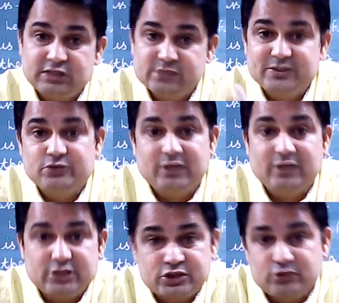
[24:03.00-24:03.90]
much you
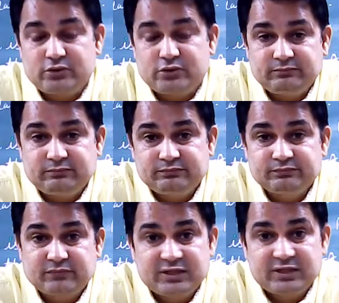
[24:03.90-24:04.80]
understood.
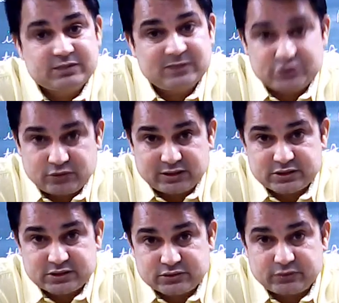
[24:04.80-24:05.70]
This much you
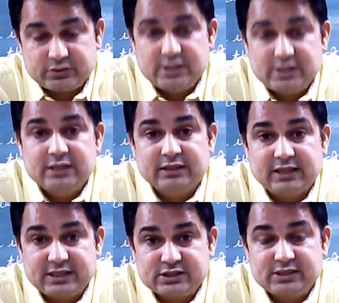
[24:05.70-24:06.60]
understood. The
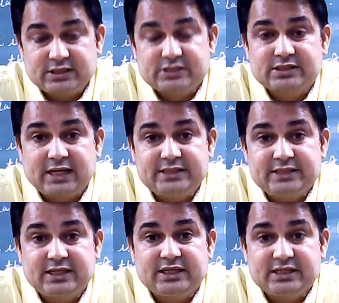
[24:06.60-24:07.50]
lesson's
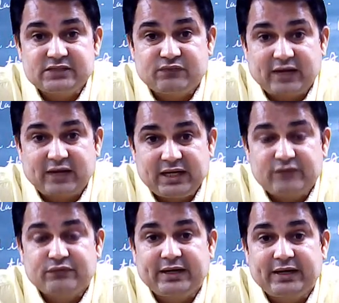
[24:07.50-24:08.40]
title is
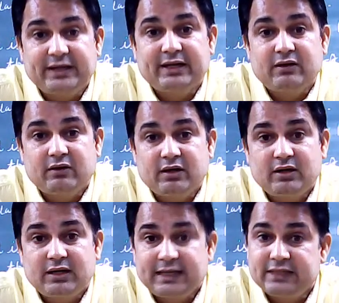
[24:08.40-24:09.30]
Fire, Friend,
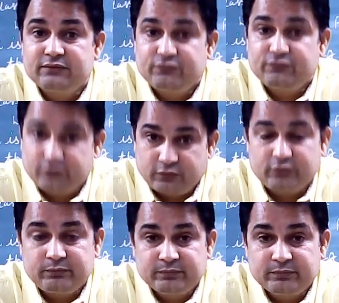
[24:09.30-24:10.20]
and
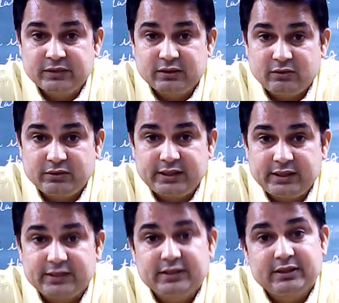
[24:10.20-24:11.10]
Foe.
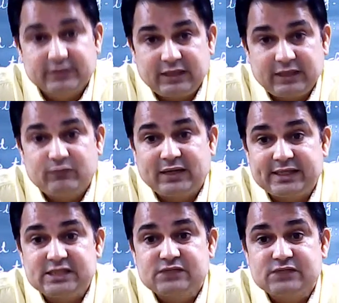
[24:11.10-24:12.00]
Okay, then
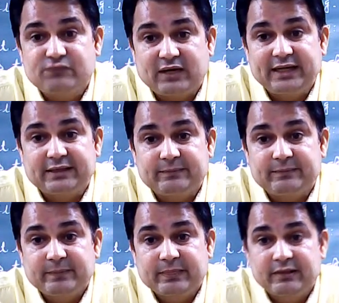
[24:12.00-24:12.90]
what is
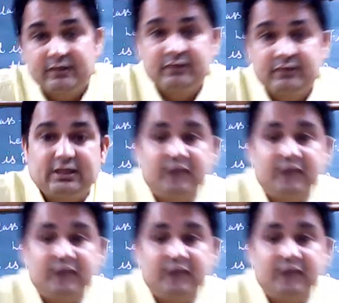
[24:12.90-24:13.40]
fire? Then